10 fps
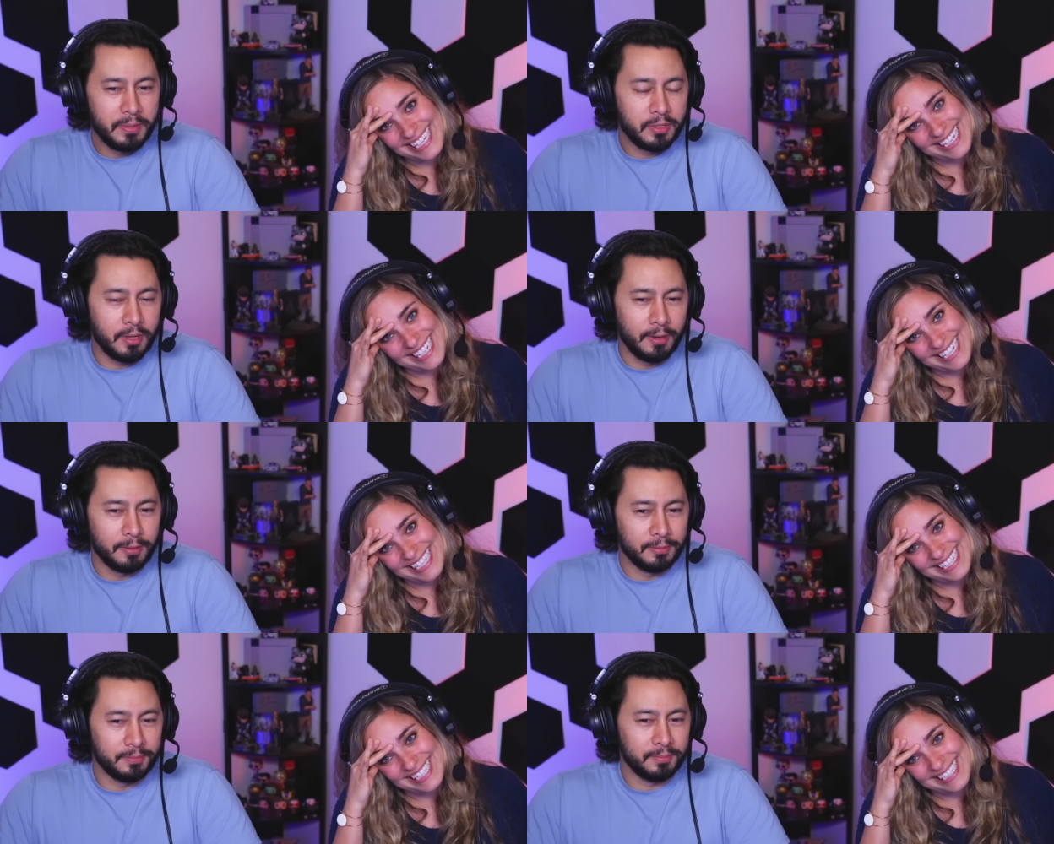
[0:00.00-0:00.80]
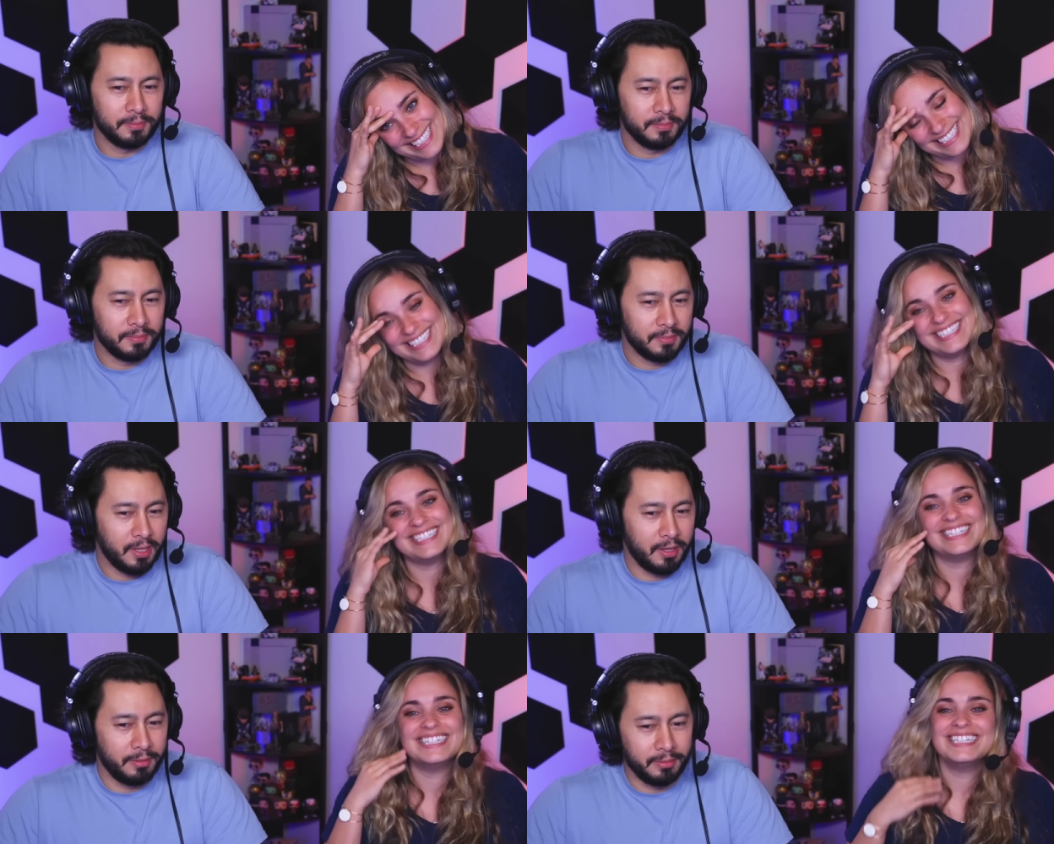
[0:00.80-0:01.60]
Speaker 1: I... So.
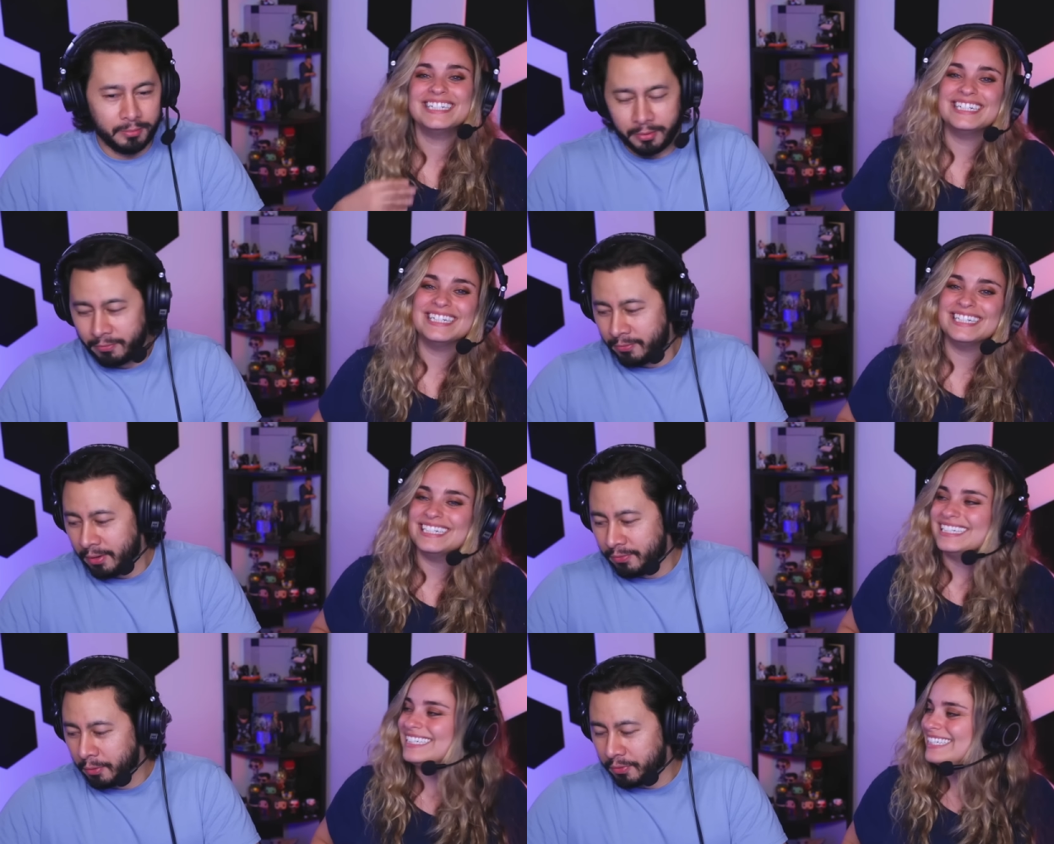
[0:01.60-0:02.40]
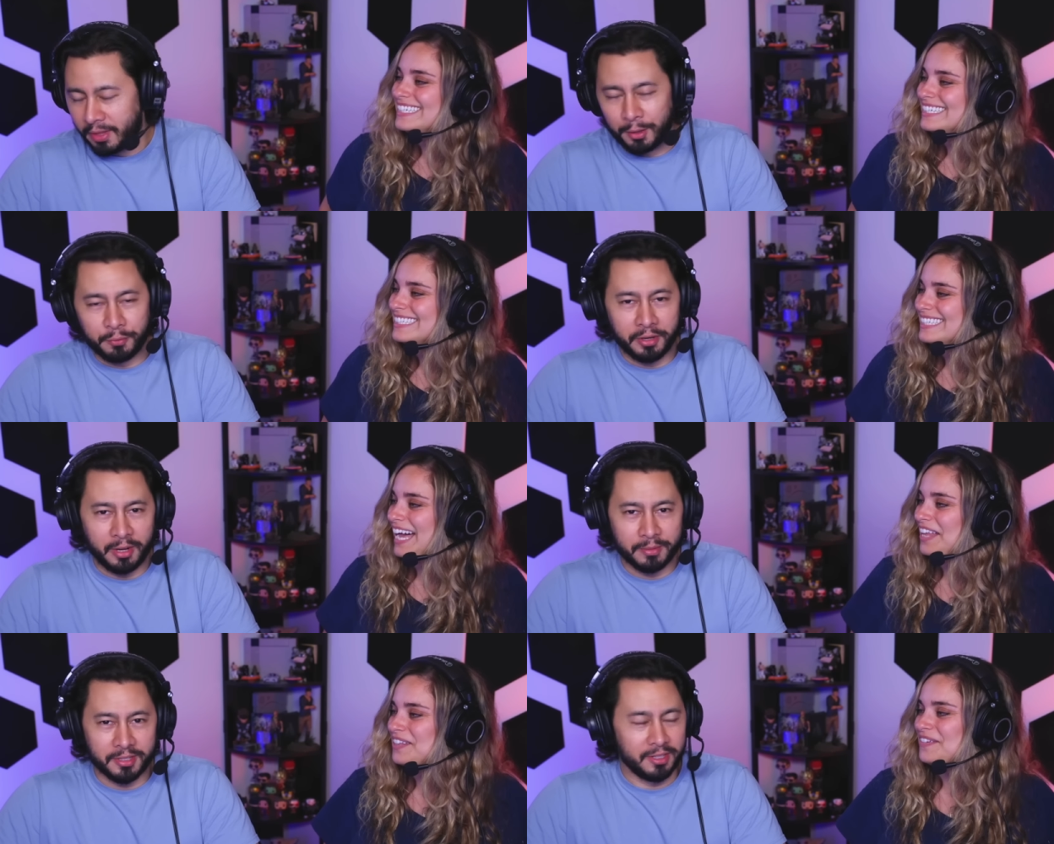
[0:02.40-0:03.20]
I, I vote for that over
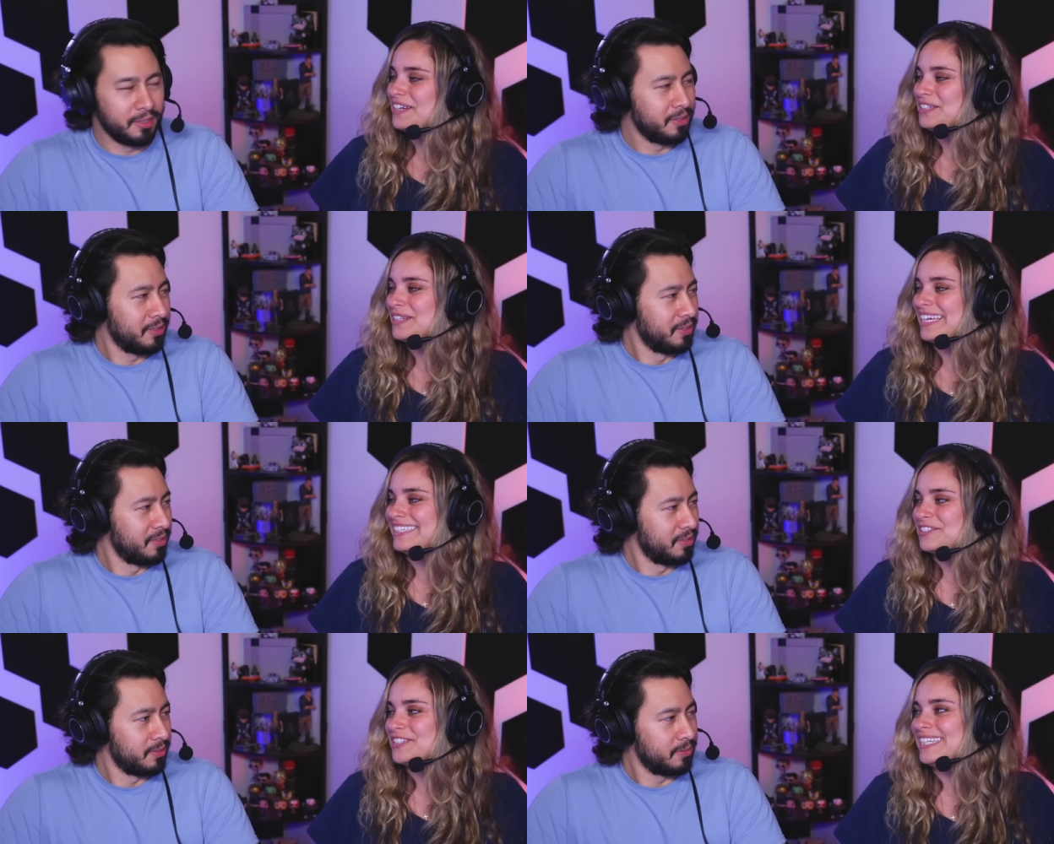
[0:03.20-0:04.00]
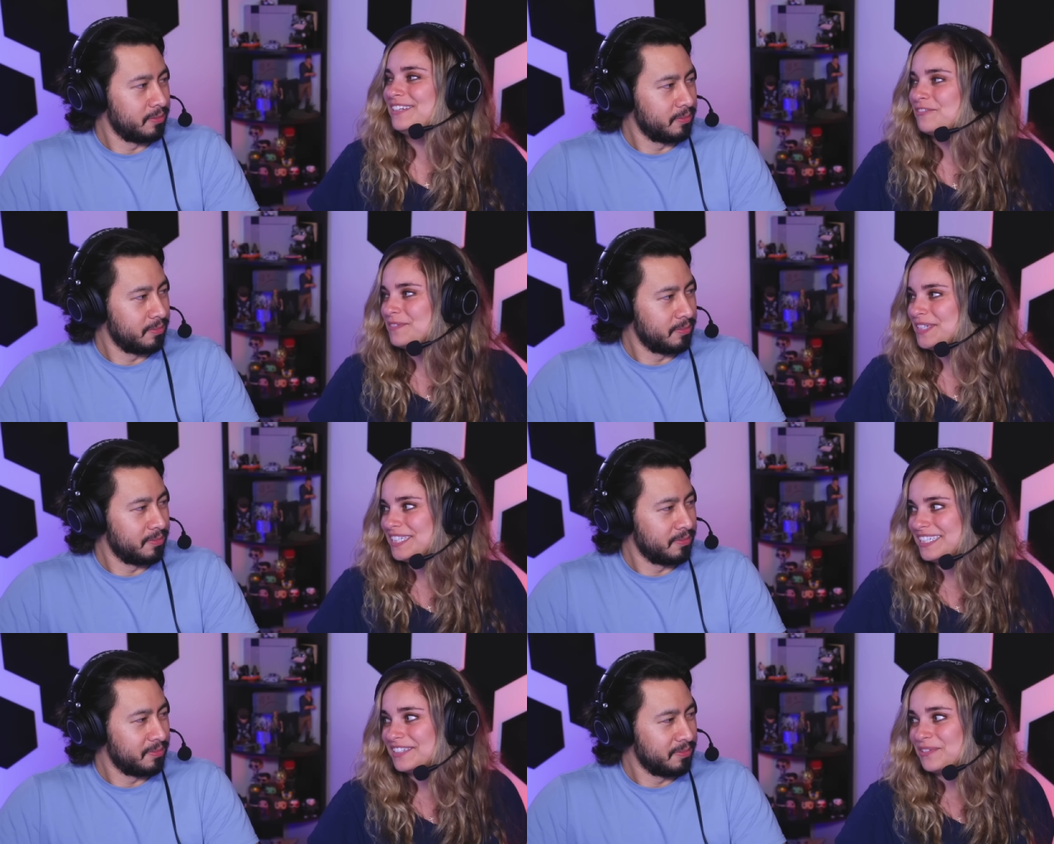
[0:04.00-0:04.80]
Amazon. I
Speaker 2: love how you're like grinning from your
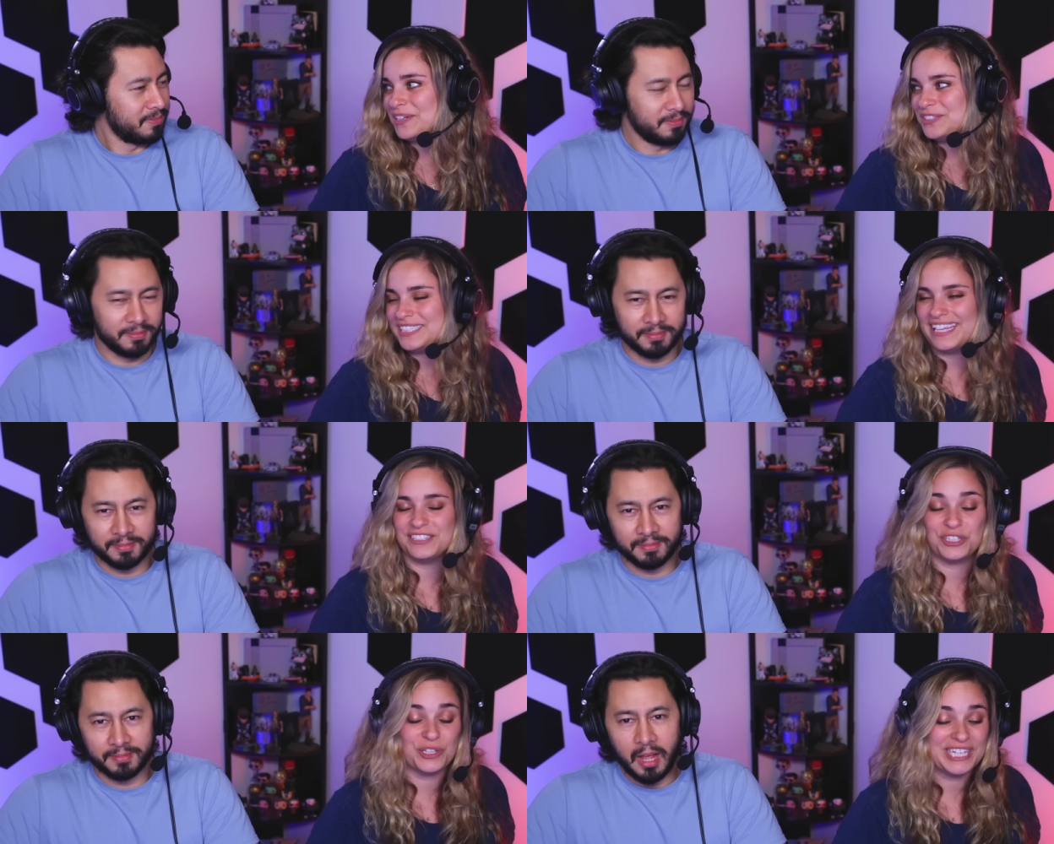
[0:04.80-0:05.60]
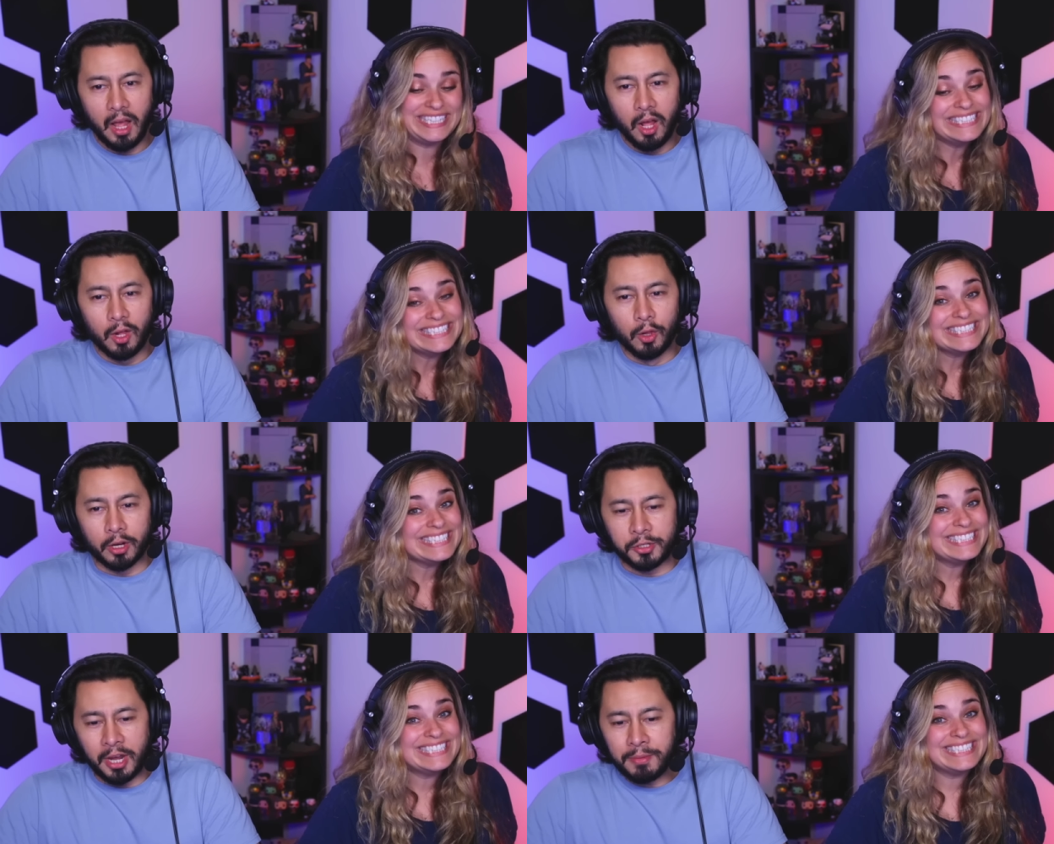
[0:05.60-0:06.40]
ear while you say that. You're like,
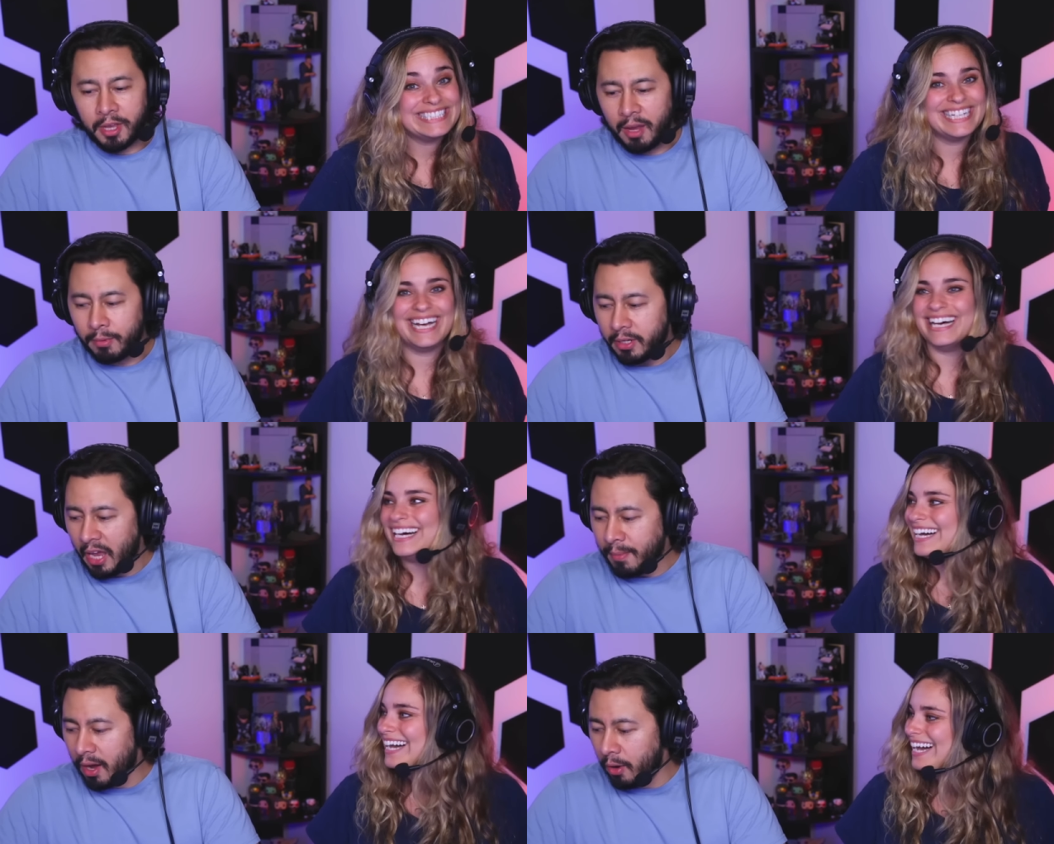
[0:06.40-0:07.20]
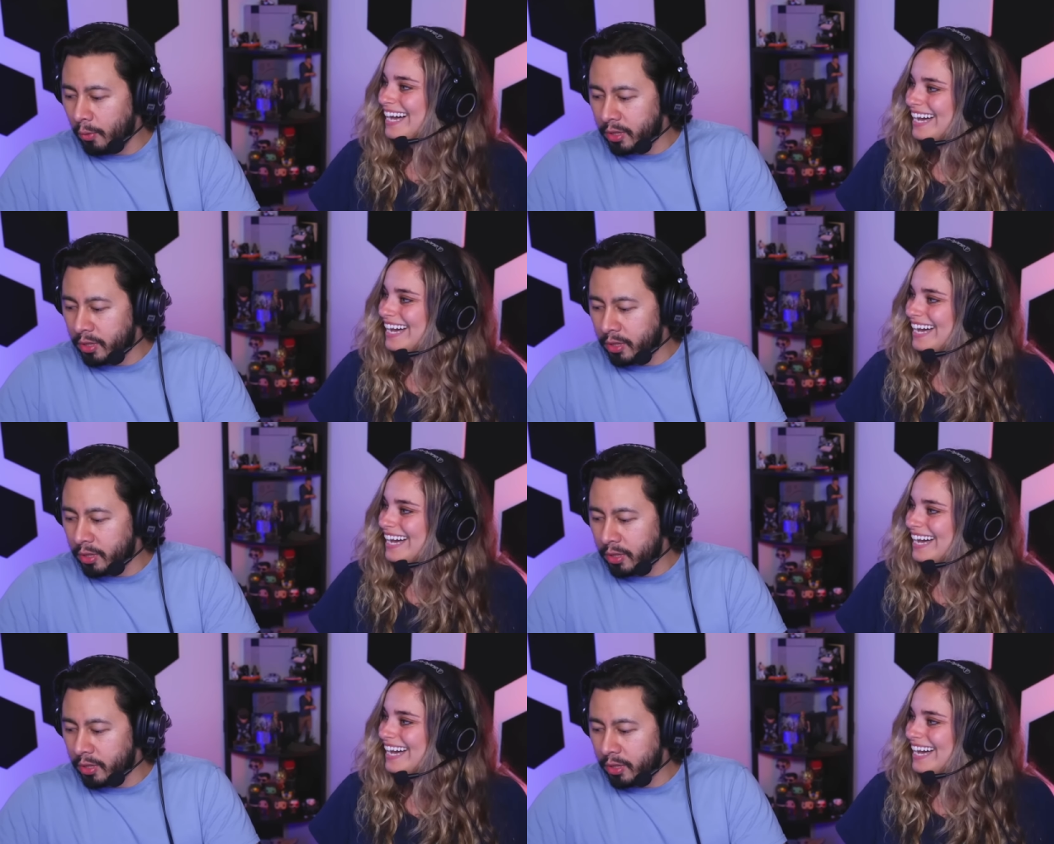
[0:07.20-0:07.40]
Speaker 1: look, James Cameron came out